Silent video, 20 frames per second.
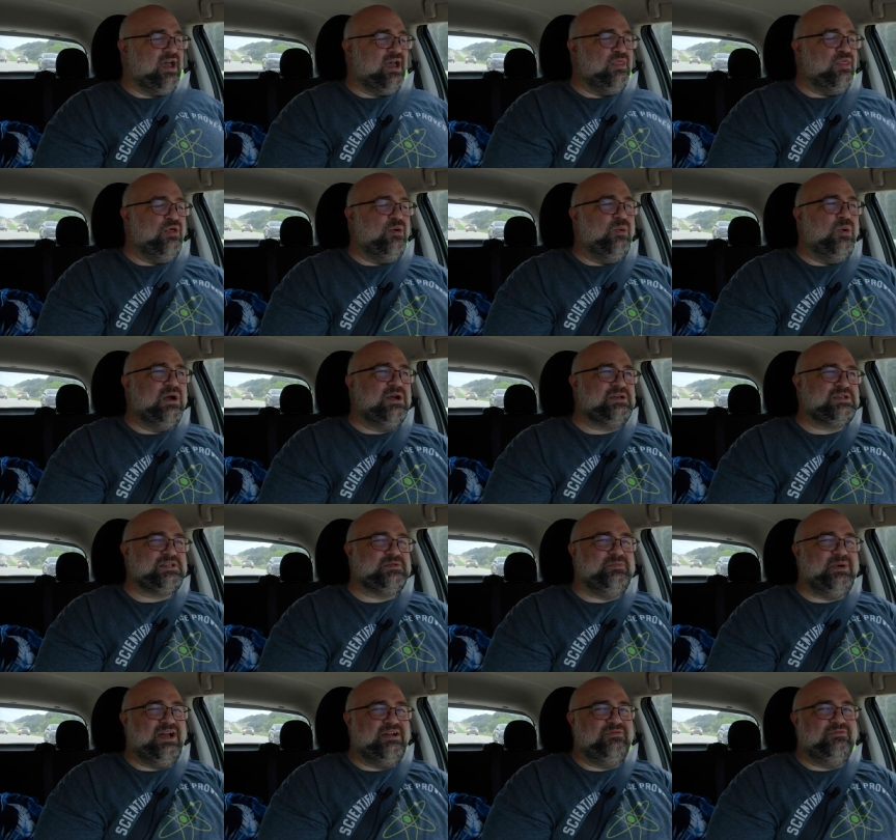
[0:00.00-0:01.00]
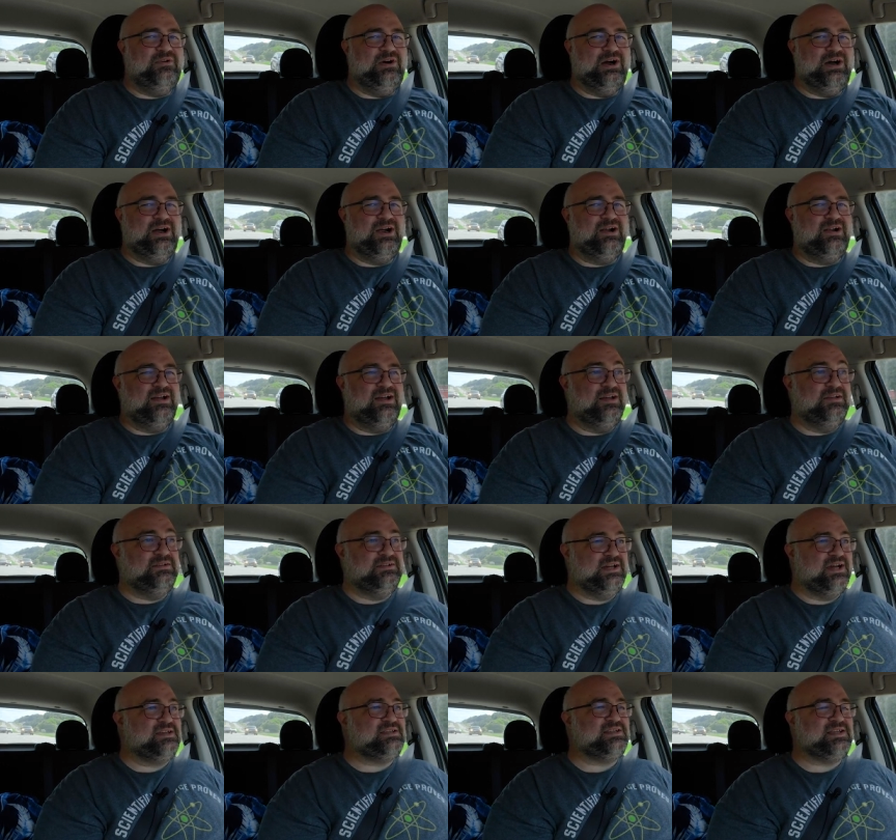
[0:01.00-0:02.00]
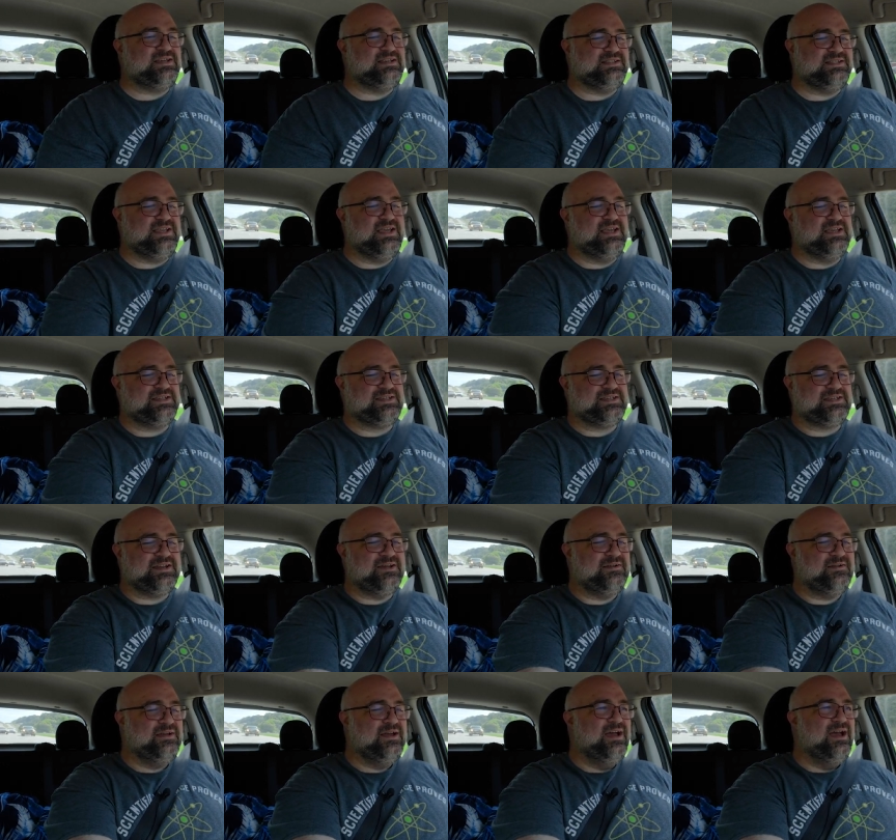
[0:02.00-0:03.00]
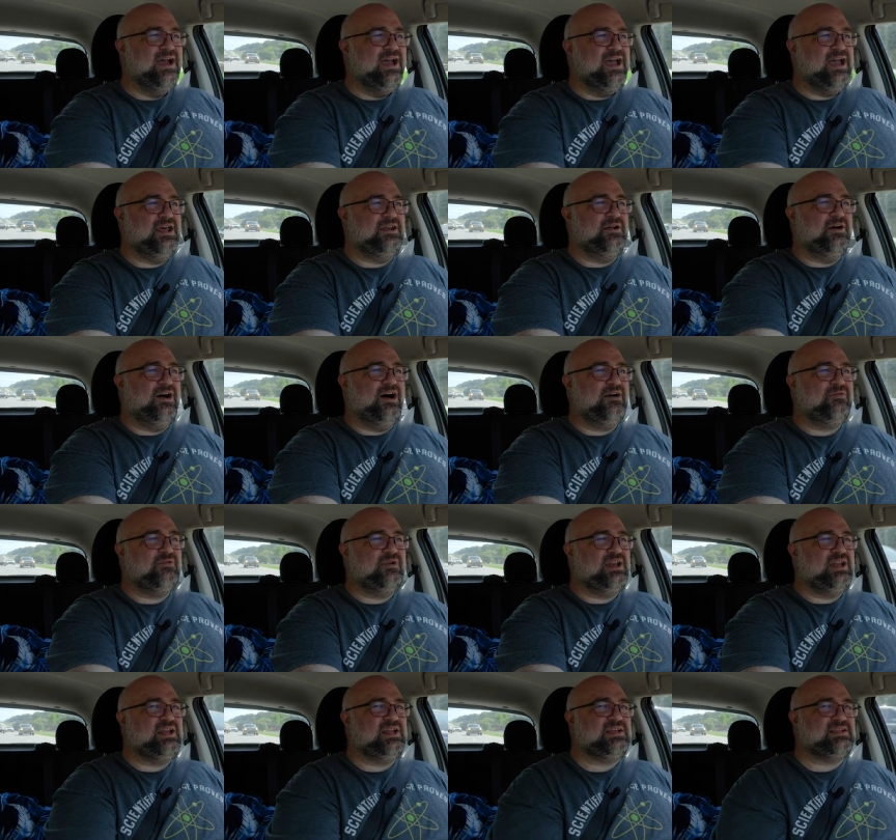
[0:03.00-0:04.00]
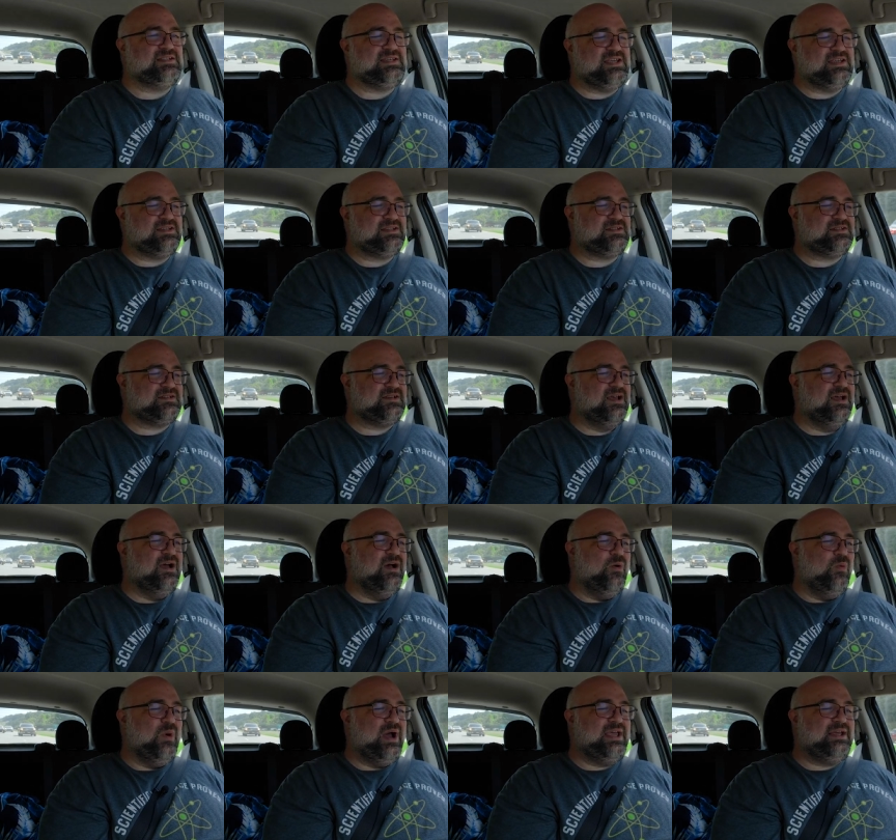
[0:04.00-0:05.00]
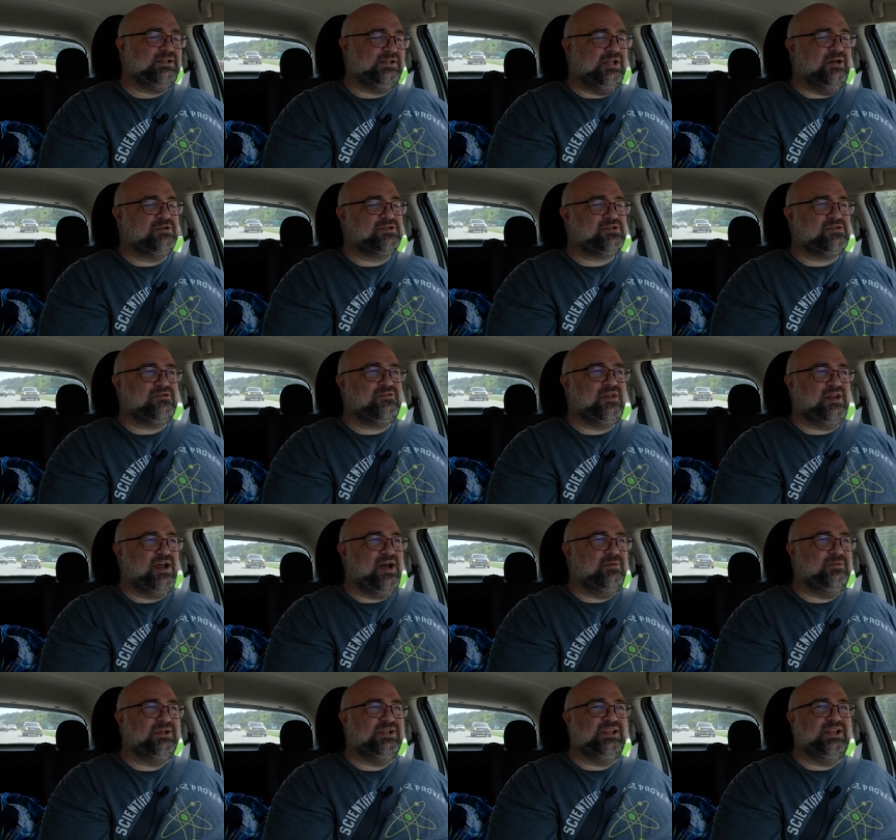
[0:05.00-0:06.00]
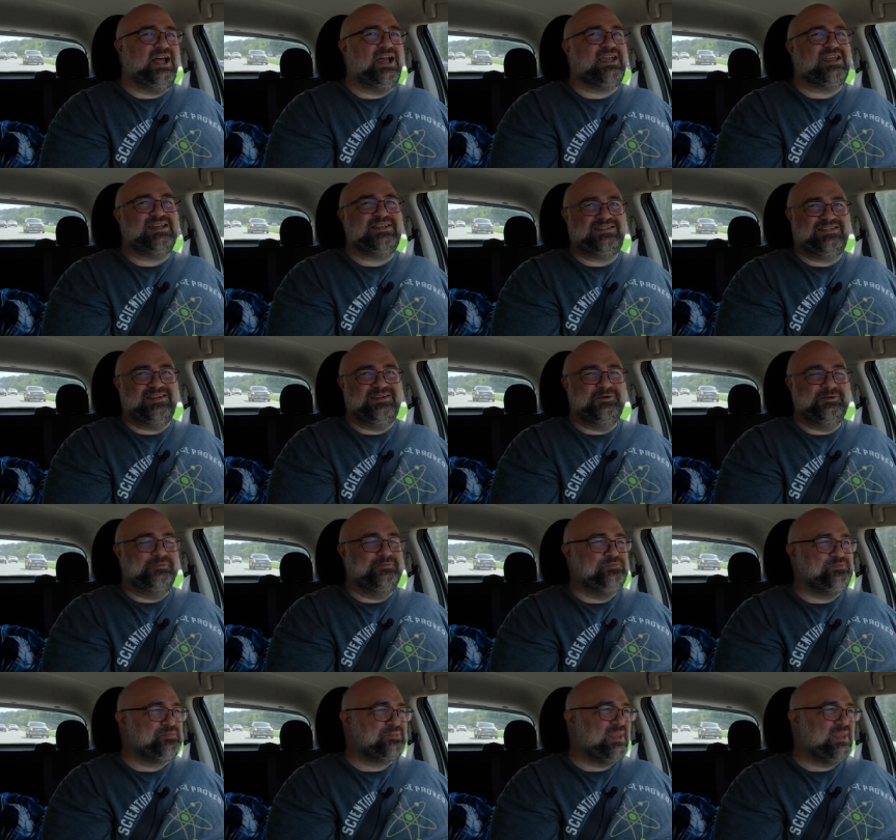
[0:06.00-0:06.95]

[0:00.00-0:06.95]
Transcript: The worst by far does exist, and often it exists way closer than I would like it to.